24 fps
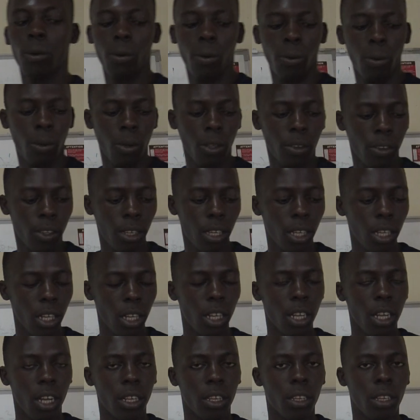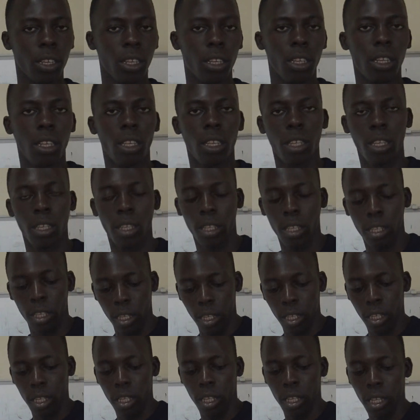We say that
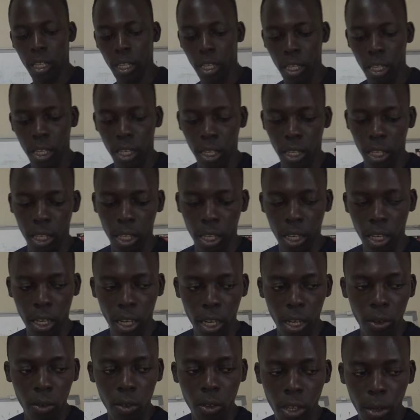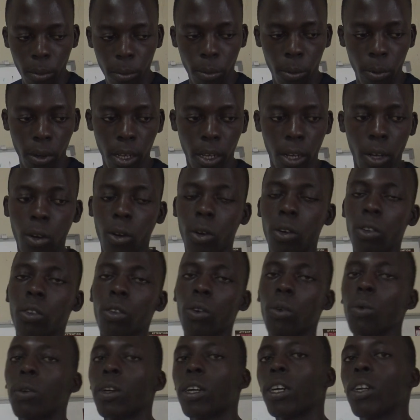in algebra, also
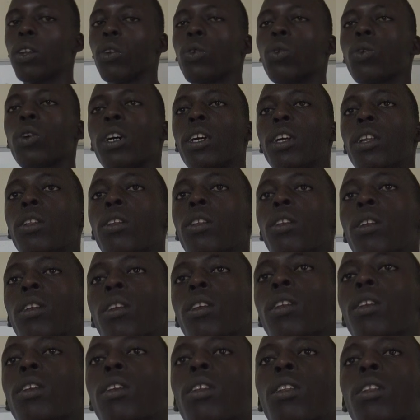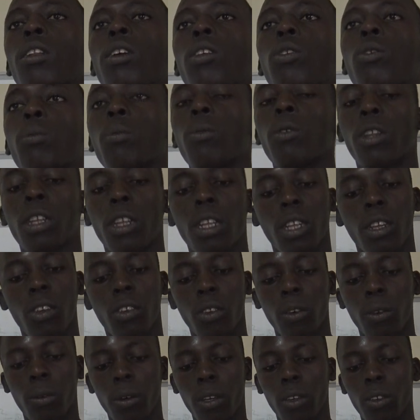we can look at the simultaneous
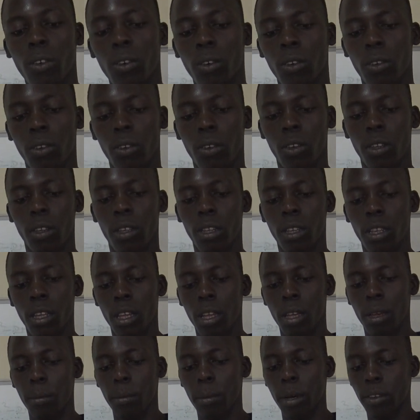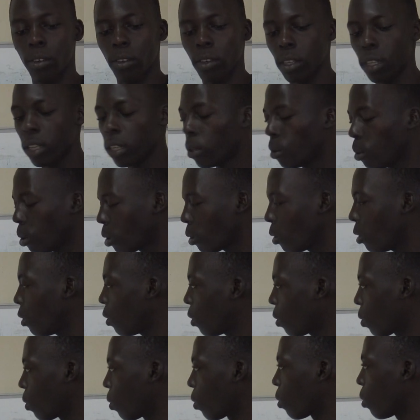equations, but here we are going
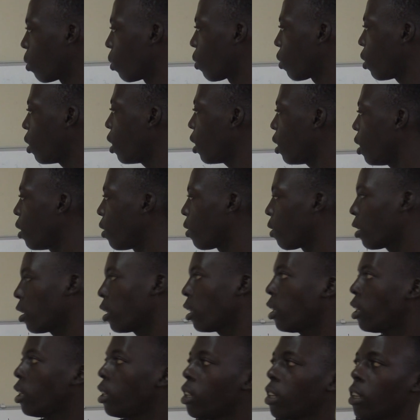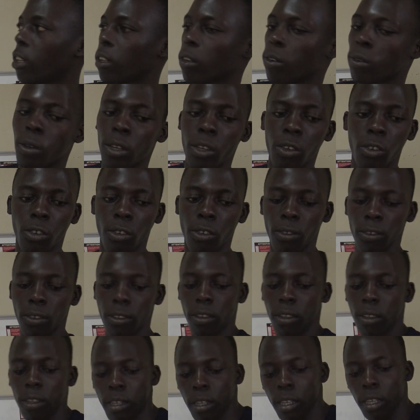to consider the three linear equations
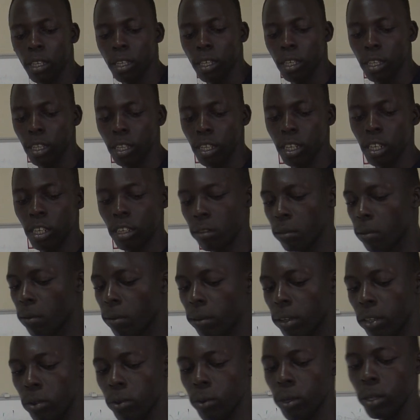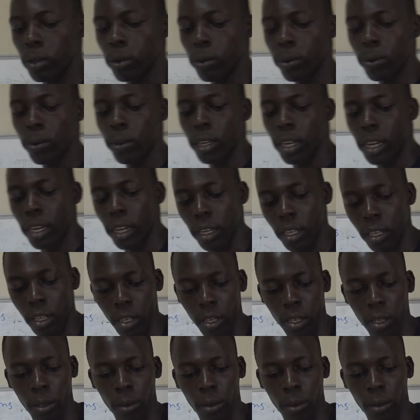in the area which we look at.